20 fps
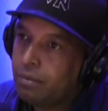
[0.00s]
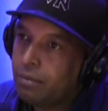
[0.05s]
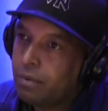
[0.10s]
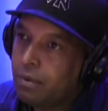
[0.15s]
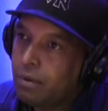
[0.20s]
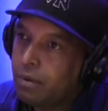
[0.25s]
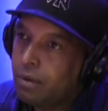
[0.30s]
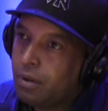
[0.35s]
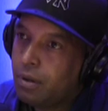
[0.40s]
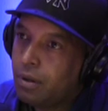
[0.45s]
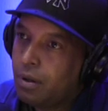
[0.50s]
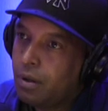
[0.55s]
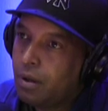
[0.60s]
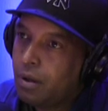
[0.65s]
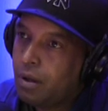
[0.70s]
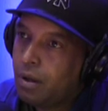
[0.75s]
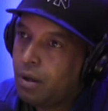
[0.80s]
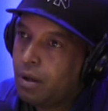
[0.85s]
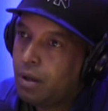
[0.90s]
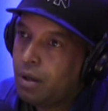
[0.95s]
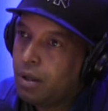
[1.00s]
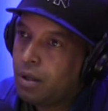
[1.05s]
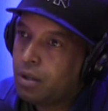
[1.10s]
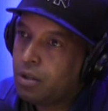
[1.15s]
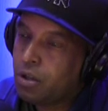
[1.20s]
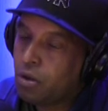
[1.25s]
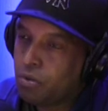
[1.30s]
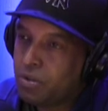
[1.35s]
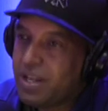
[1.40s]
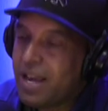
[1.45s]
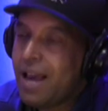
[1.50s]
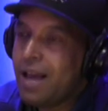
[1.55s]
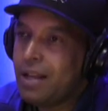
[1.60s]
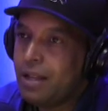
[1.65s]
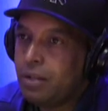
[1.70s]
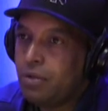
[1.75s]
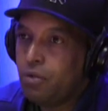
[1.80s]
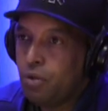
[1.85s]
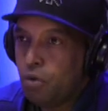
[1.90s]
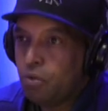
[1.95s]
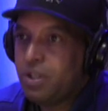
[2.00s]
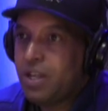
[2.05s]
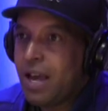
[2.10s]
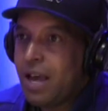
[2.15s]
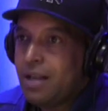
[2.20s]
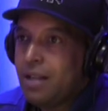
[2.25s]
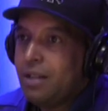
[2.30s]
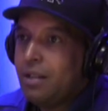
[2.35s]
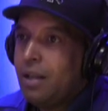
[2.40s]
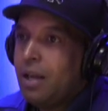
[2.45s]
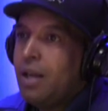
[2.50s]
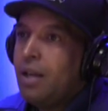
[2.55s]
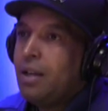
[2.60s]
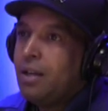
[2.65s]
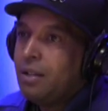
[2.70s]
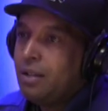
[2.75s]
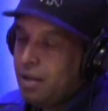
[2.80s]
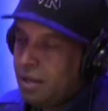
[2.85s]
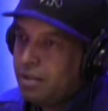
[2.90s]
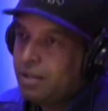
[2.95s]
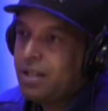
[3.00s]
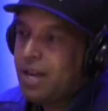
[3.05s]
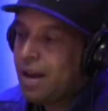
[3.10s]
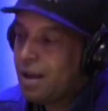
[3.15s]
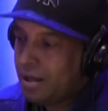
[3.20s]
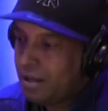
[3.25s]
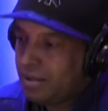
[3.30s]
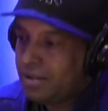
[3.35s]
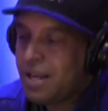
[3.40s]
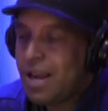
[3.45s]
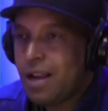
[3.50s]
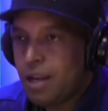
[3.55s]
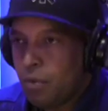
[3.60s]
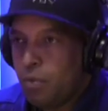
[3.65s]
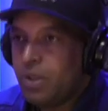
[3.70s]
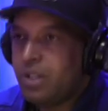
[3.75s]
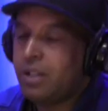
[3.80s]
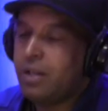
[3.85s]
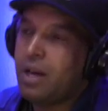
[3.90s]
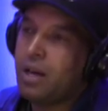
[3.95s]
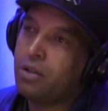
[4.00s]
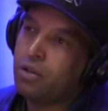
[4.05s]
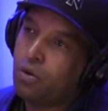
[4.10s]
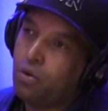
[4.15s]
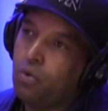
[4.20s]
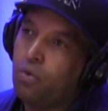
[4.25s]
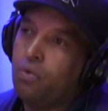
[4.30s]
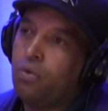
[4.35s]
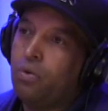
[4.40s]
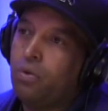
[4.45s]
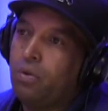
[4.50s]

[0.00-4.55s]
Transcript: Oh wow. So Man. Talent, you know Talent? Yeah. Yeah. yeah Talent. Talent went to that school.